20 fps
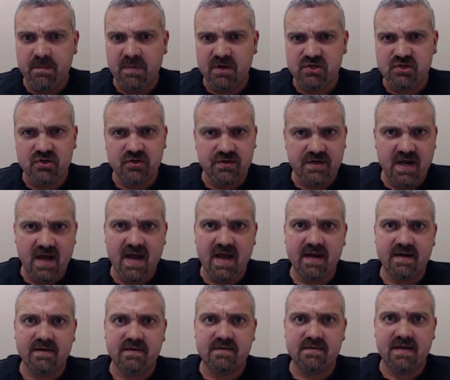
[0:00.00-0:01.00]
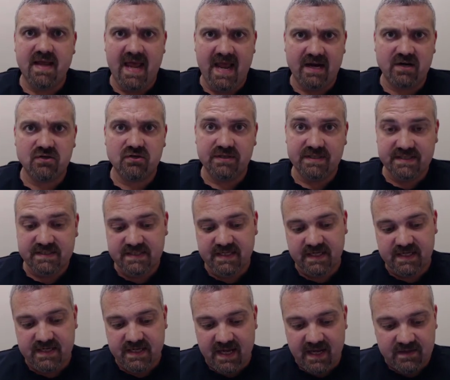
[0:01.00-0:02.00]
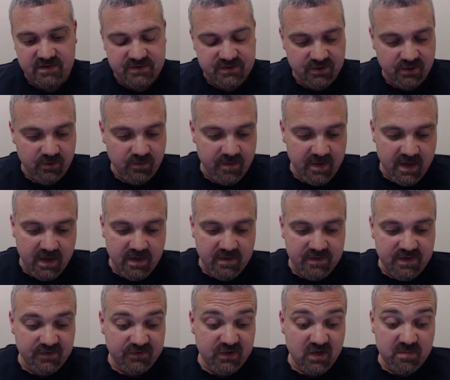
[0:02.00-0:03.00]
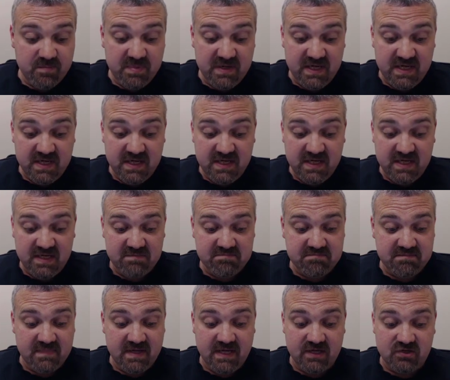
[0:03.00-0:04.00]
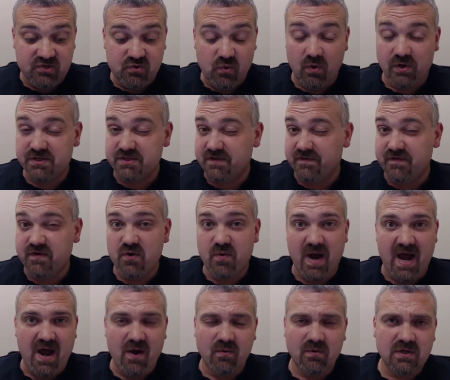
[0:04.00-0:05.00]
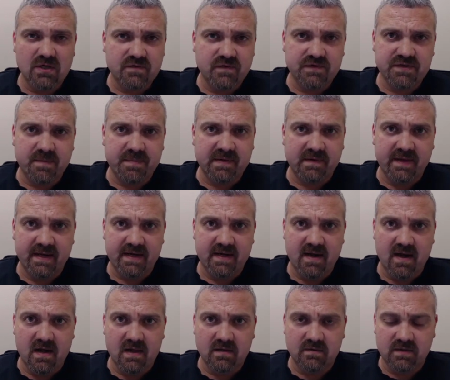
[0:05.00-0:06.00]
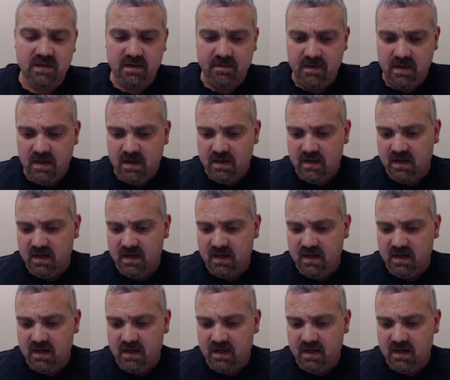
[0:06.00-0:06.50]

but you're not actually sick yet. So this could be as short as a few hours for something like cholera.